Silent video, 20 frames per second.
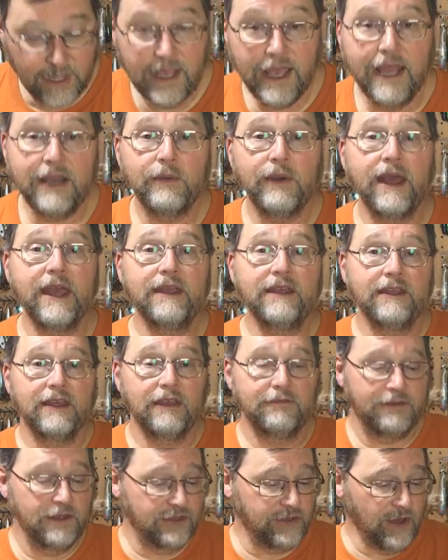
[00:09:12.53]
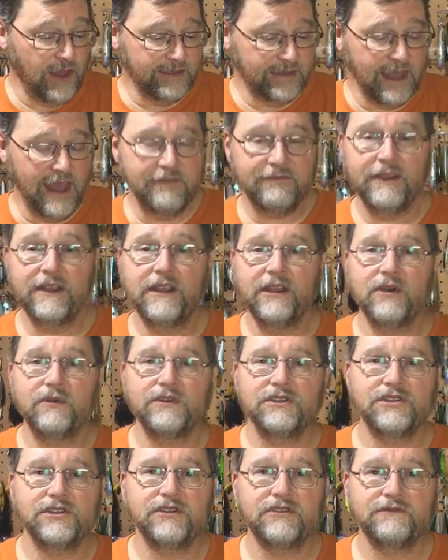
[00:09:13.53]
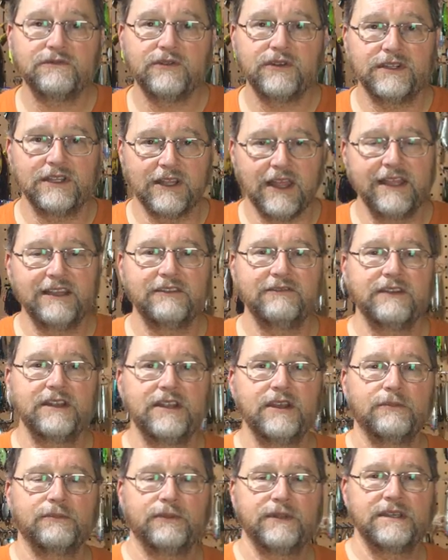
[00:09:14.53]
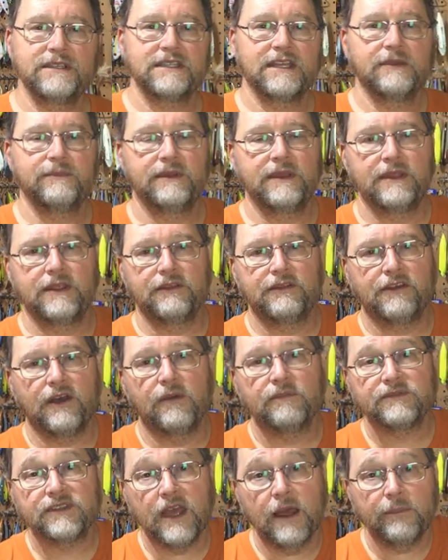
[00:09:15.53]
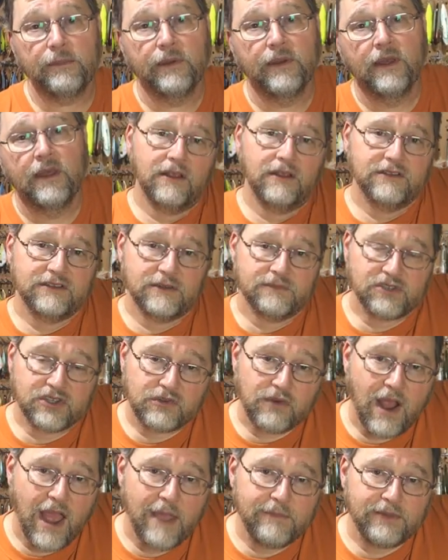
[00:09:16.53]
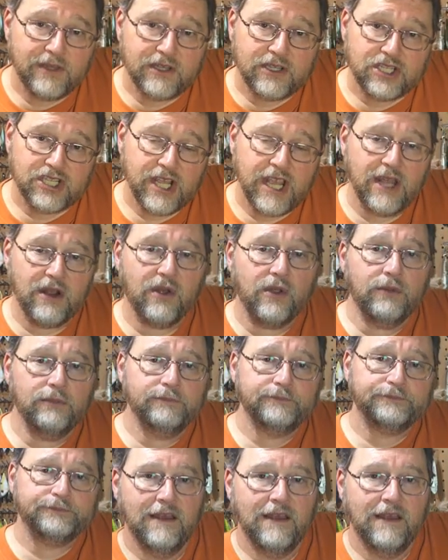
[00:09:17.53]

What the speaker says: Anyway, if you thought that video was useful and you liked the video, please give me the thumbs up. Subscribe to the channel.